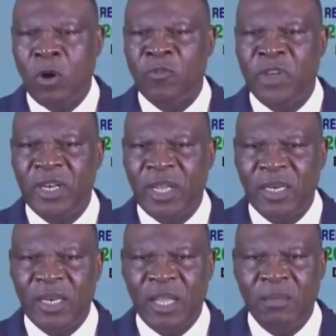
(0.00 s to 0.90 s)
you
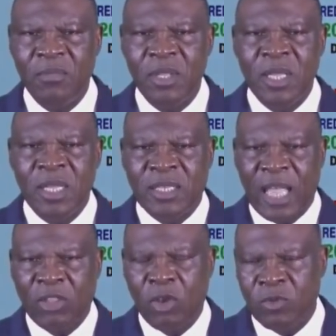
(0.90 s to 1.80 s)
offended them, it's
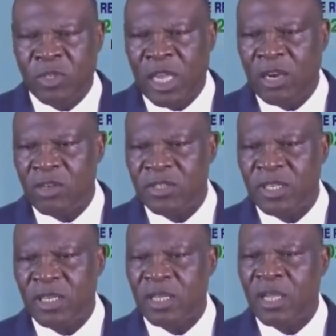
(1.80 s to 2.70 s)
out of
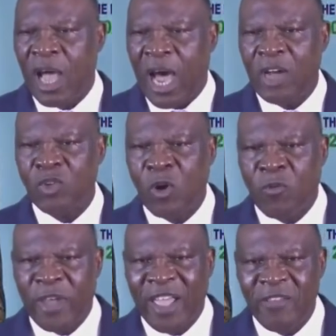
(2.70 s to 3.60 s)
jealousy, out
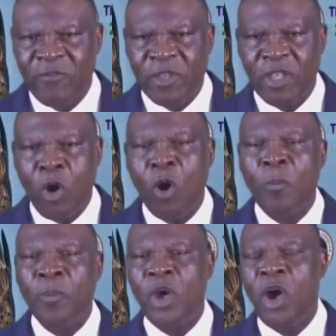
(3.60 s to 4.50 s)
of envy,
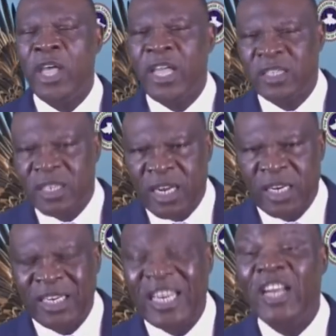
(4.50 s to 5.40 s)
or pure
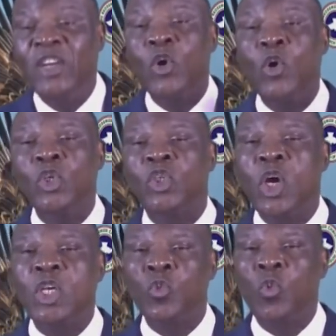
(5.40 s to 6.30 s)
hatred. They don't
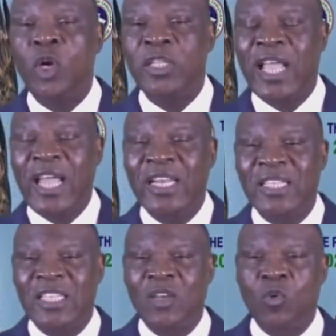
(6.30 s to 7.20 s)
just want
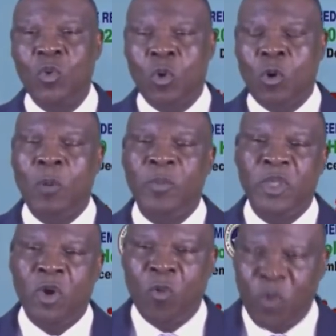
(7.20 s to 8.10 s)
anything good
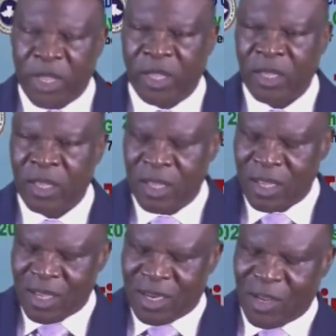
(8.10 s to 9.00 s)
coming your way.
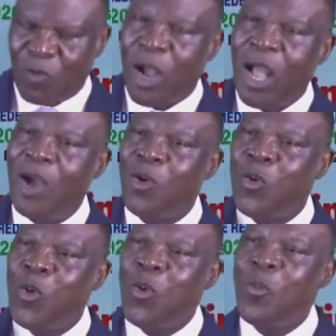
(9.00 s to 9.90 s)
The one
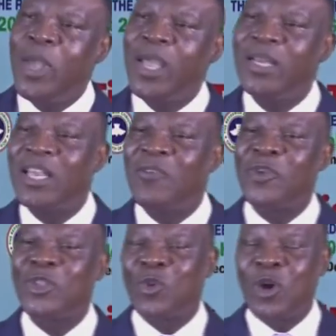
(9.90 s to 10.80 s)
who made
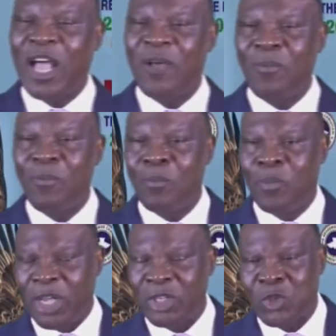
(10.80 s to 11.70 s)
David to have
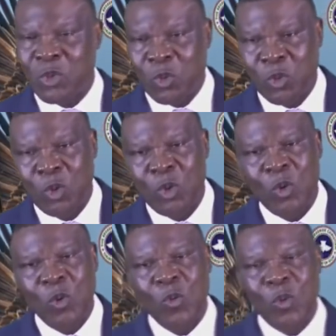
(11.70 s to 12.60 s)
breakthrough,
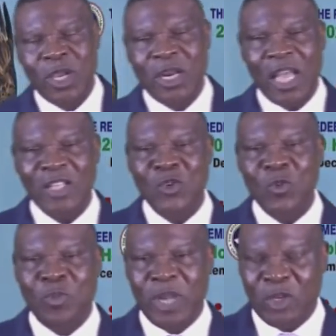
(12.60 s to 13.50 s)
we grant
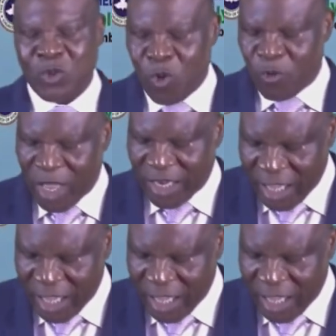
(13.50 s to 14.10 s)
you breakthrough over